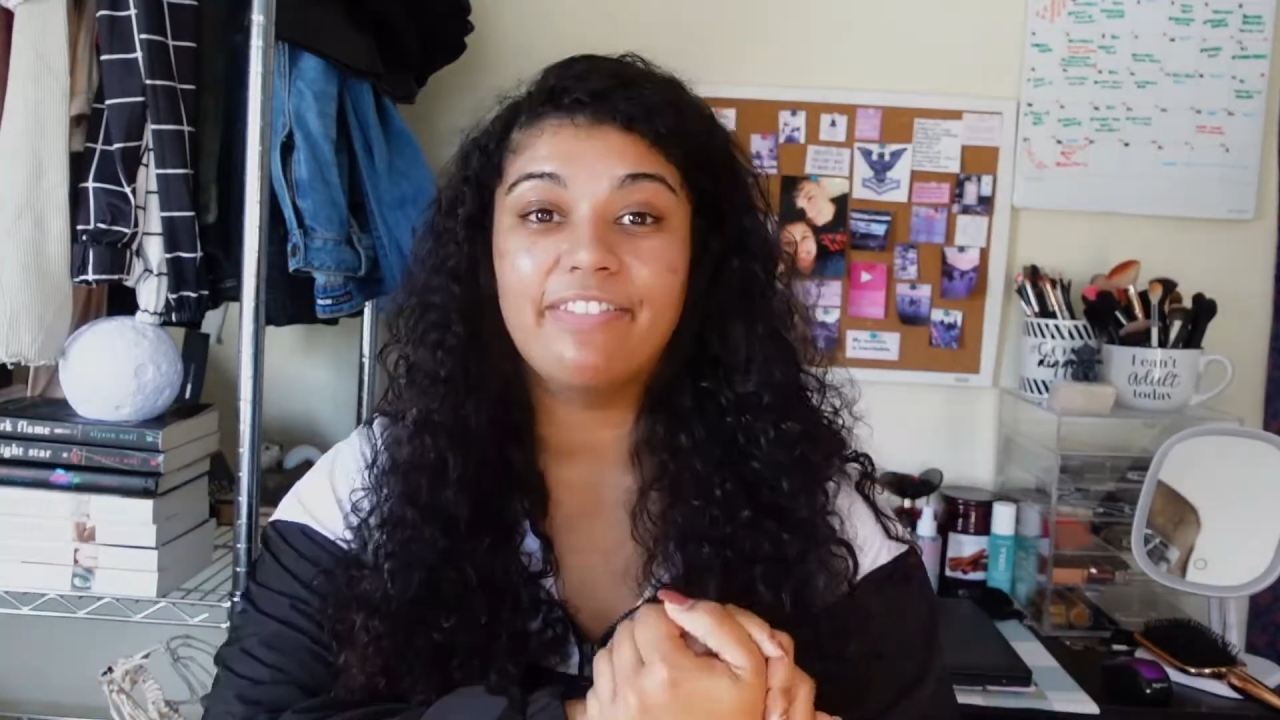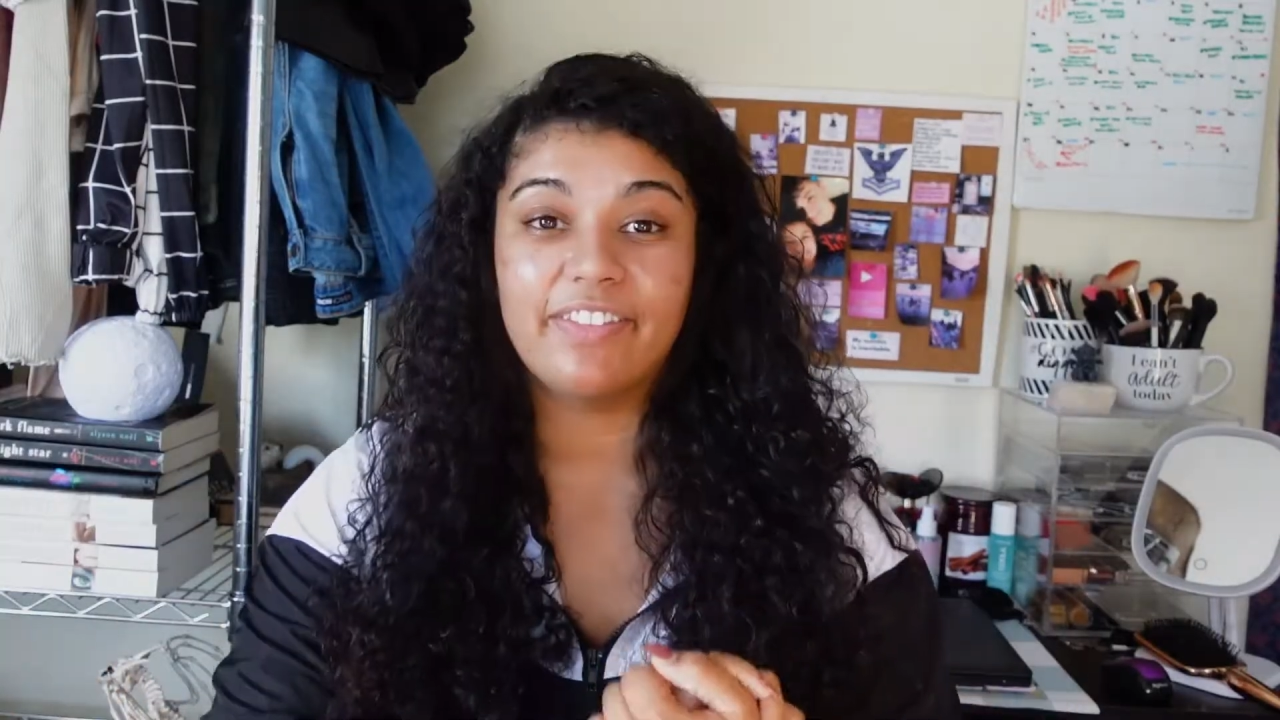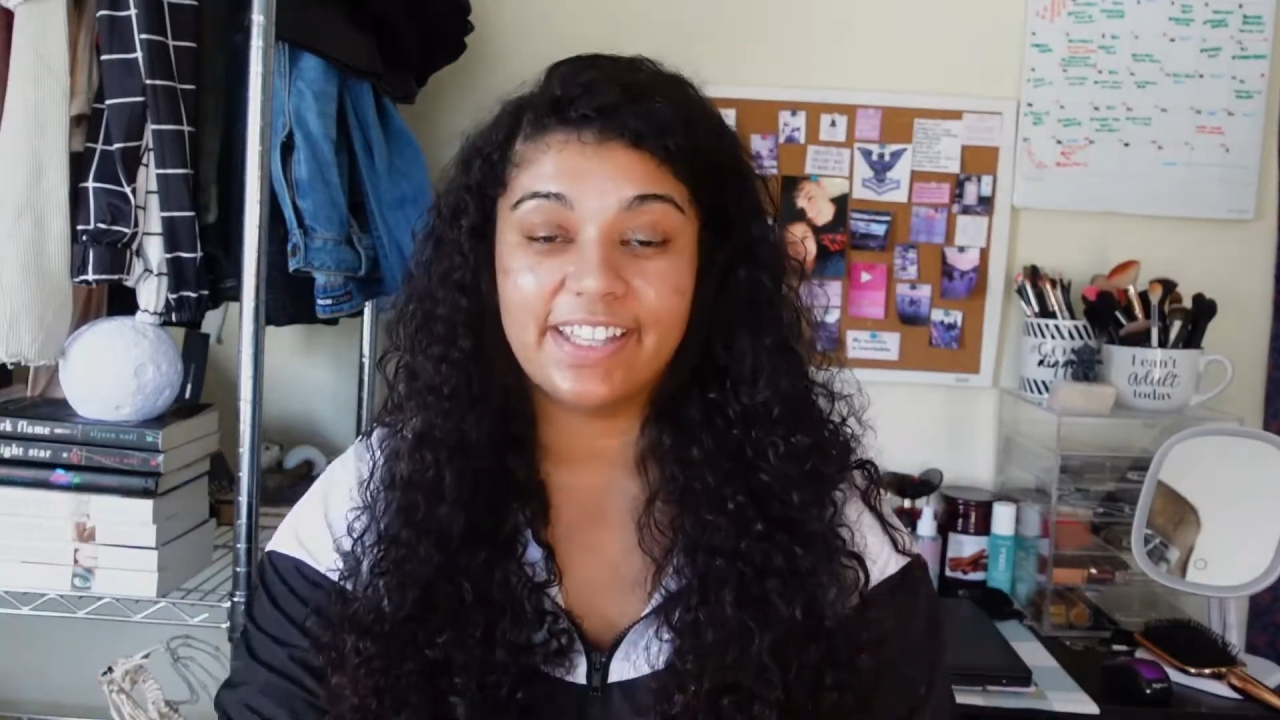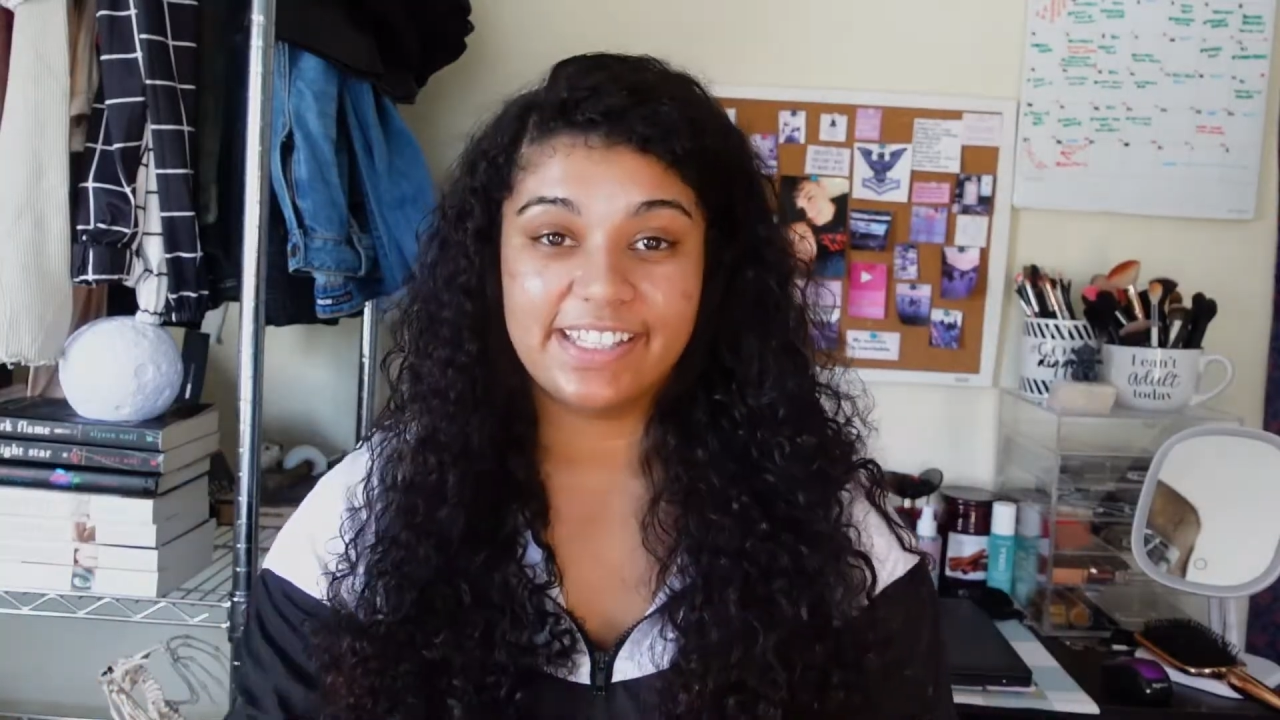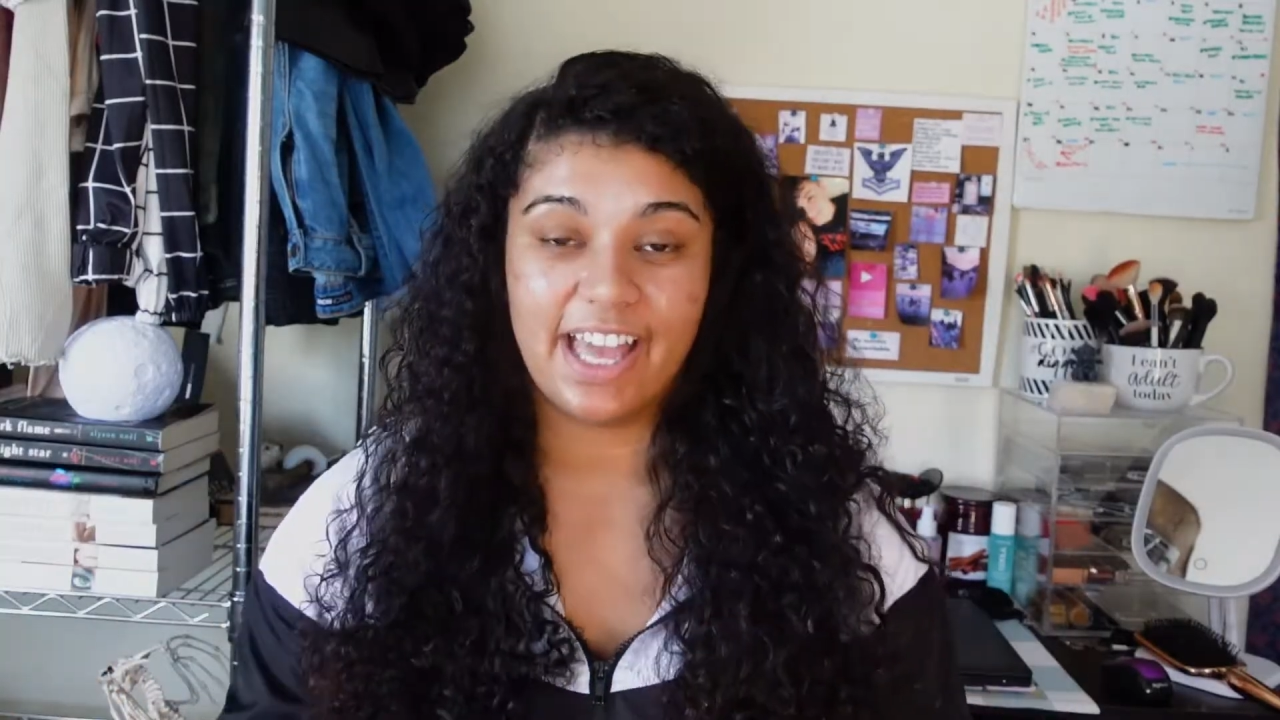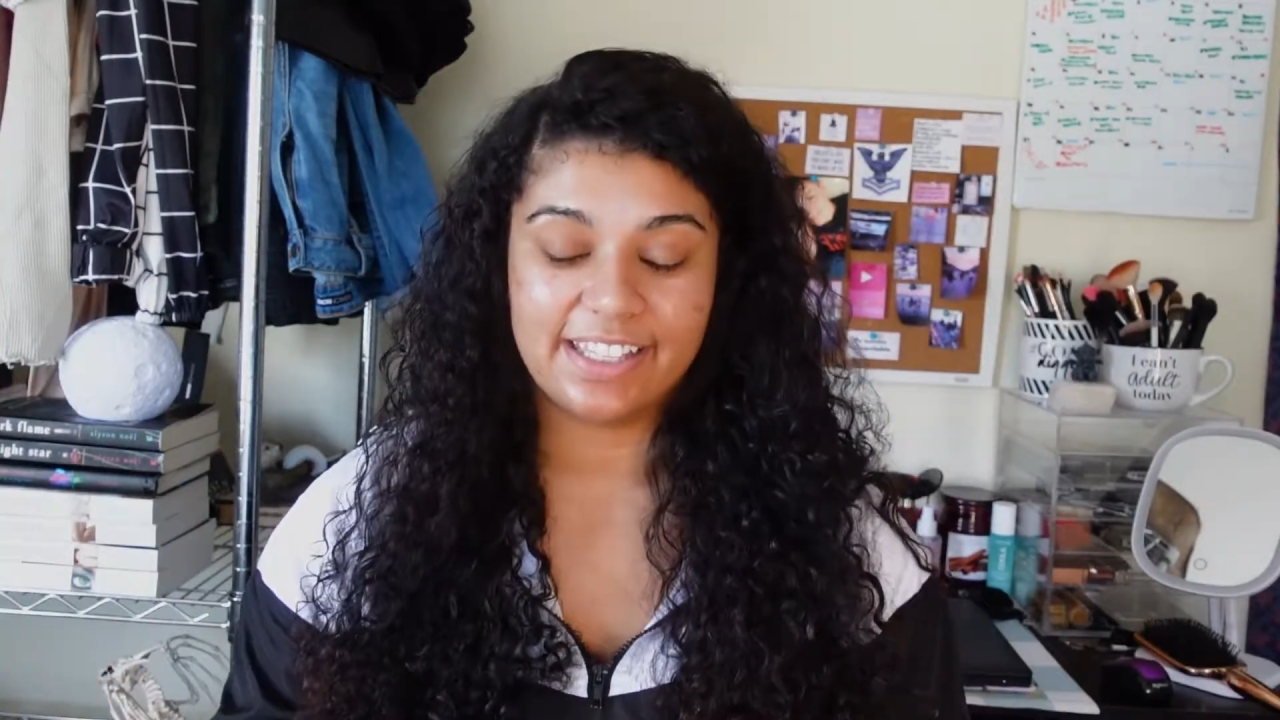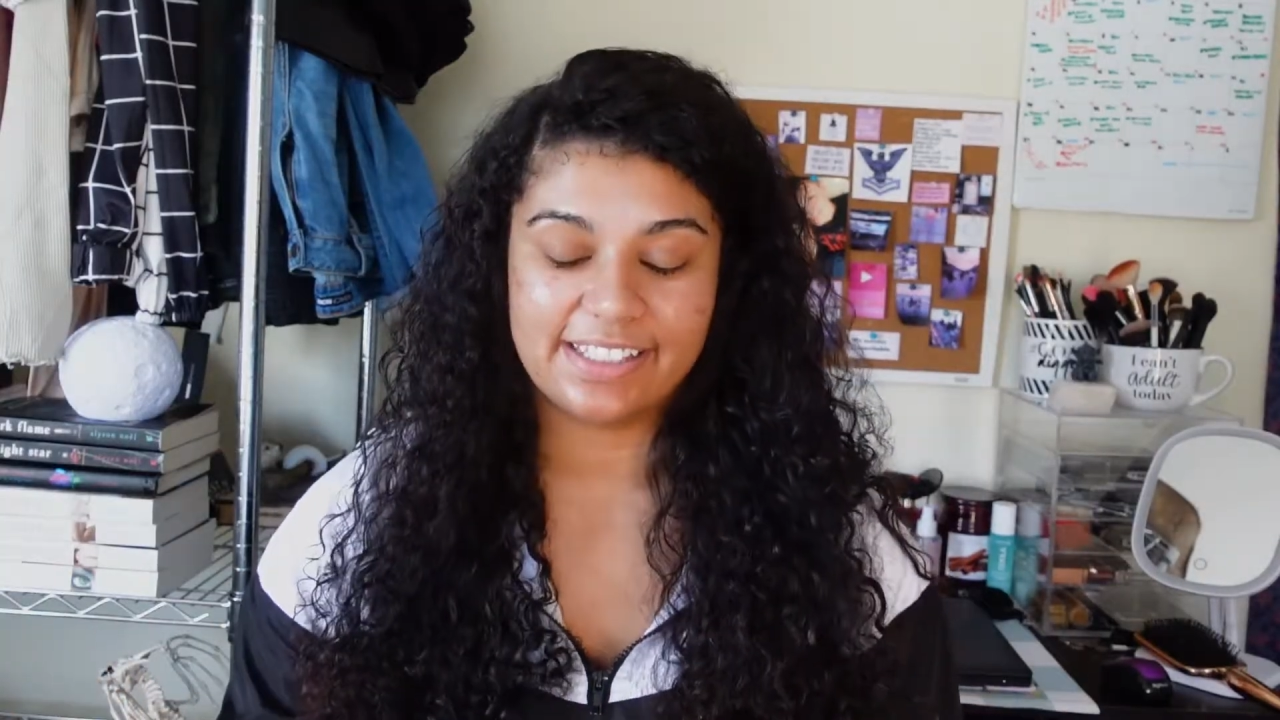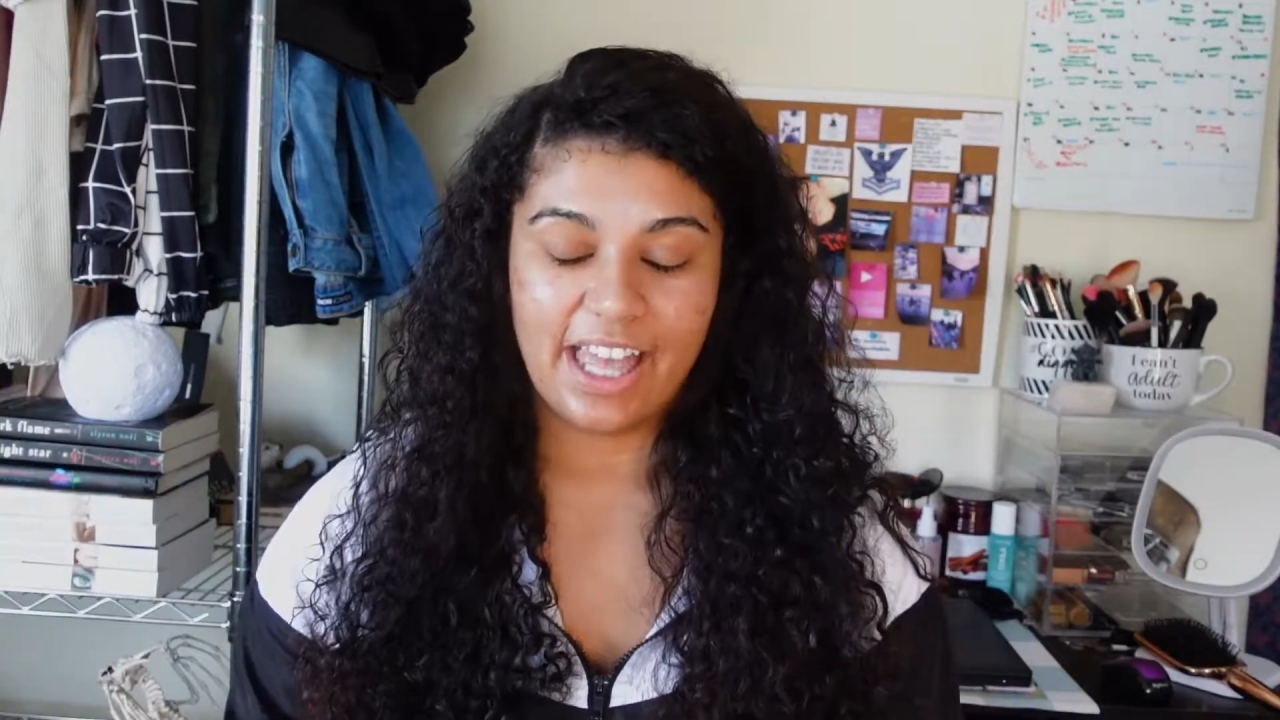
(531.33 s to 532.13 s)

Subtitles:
And then the next